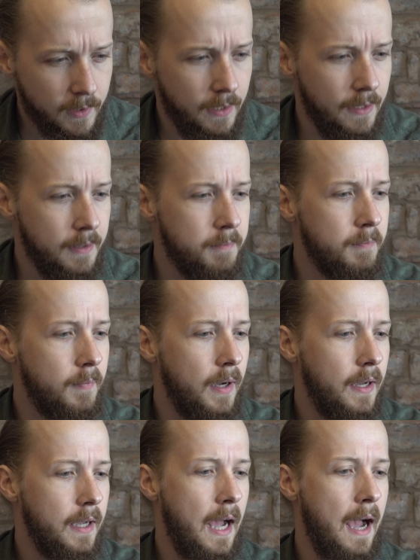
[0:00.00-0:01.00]

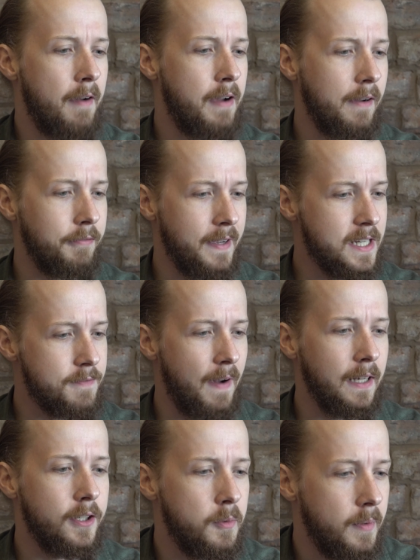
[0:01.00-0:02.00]
At face
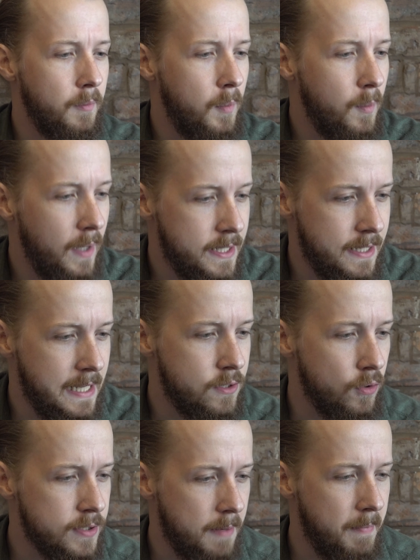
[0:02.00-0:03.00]
value, it's
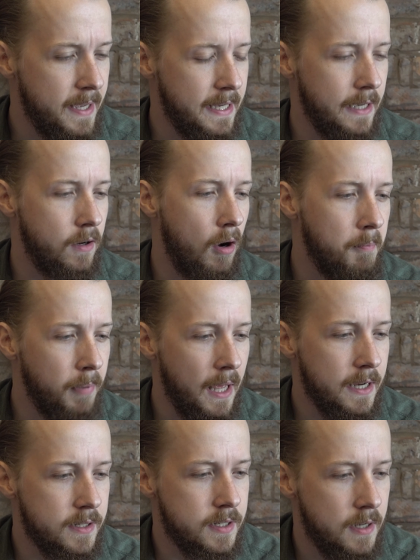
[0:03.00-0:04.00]
us that make it
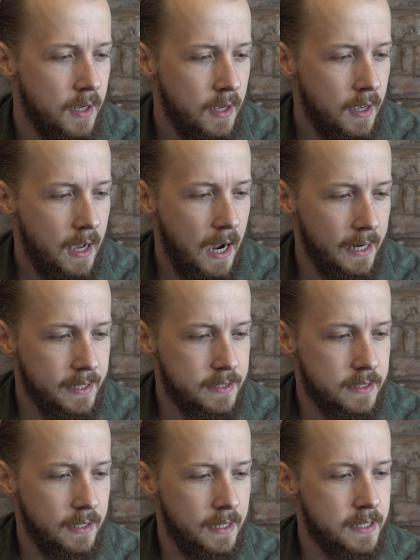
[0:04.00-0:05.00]
complex. And
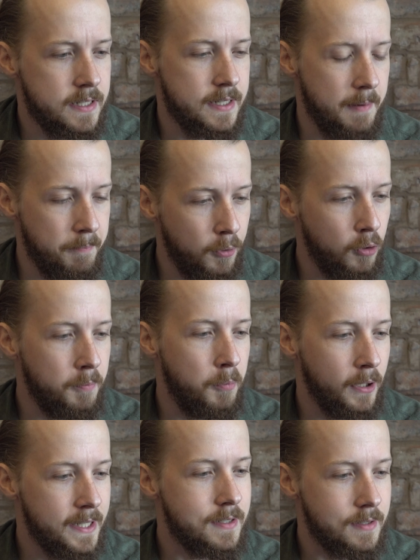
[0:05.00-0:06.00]
it is simple,
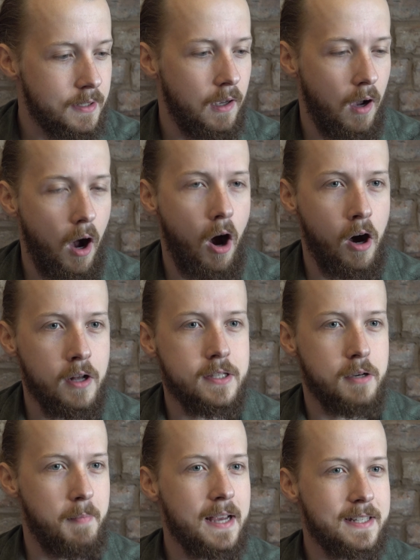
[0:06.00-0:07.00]
but it's hard
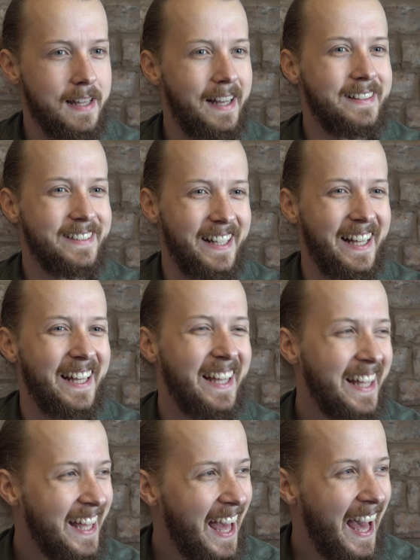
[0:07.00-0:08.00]
to master.
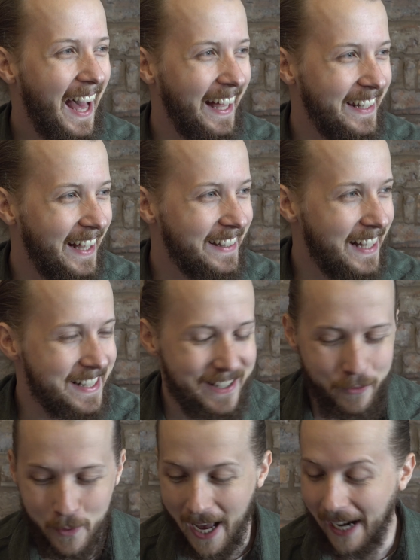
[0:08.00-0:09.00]
And that's
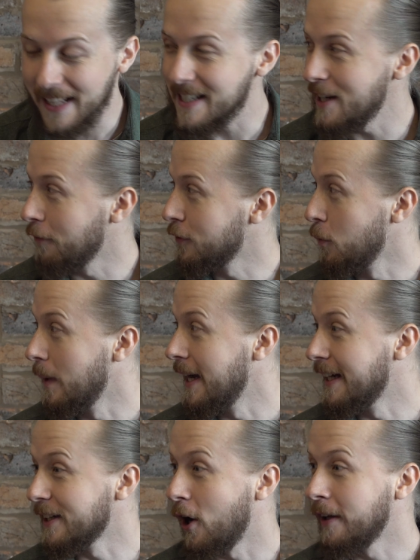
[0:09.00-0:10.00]
the reality of the
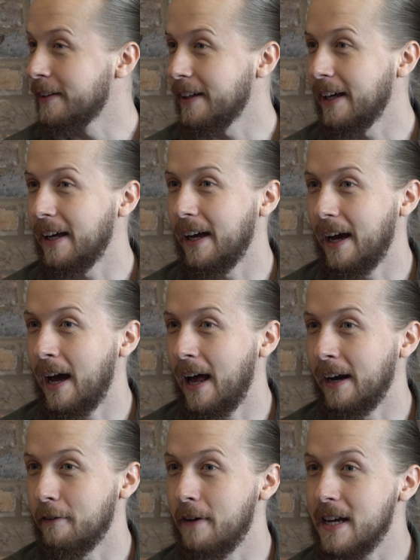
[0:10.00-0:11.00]
Word of God.
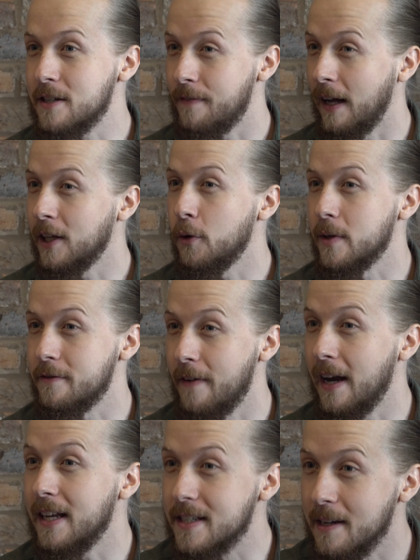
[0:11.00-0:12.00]
At a face value, it's
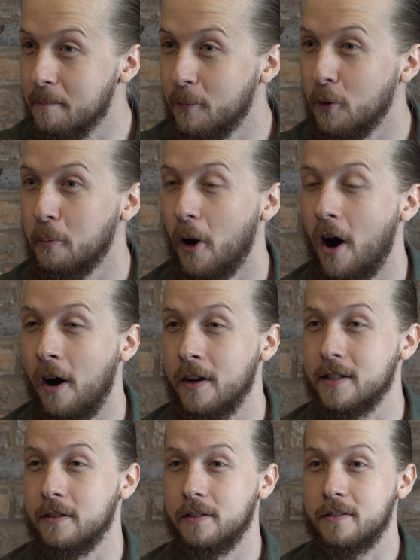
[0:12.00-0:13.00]
very simple but
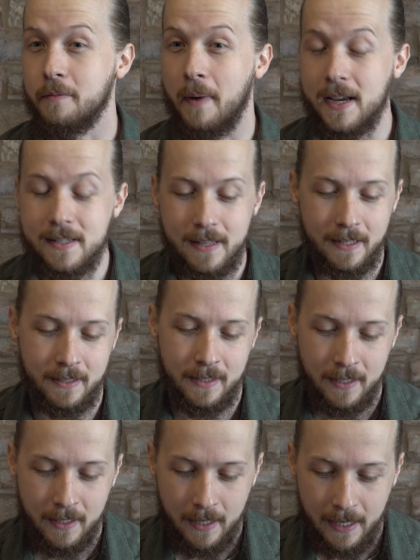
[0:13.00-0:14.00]
hard to master.
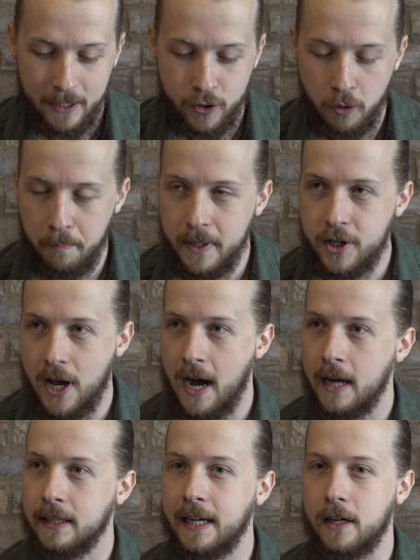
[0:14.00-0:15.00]
It should be
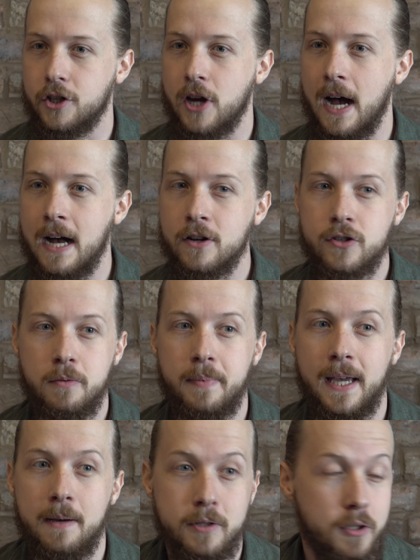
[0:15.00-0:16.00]
childlike. A child should
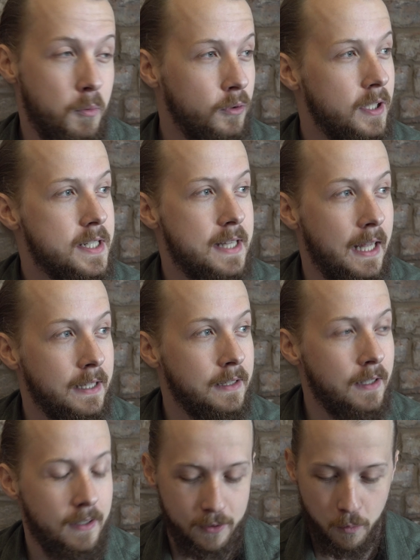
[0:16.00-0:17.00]
be able to
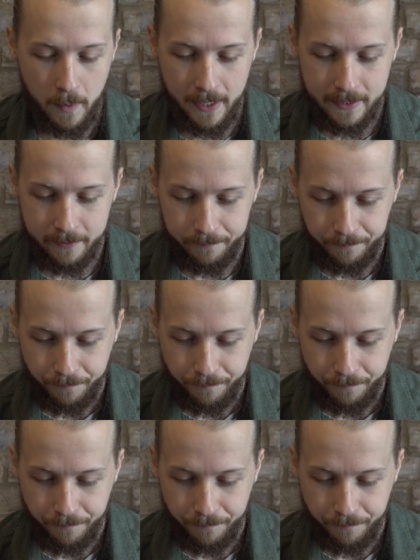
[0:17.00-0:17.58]
understand the Word.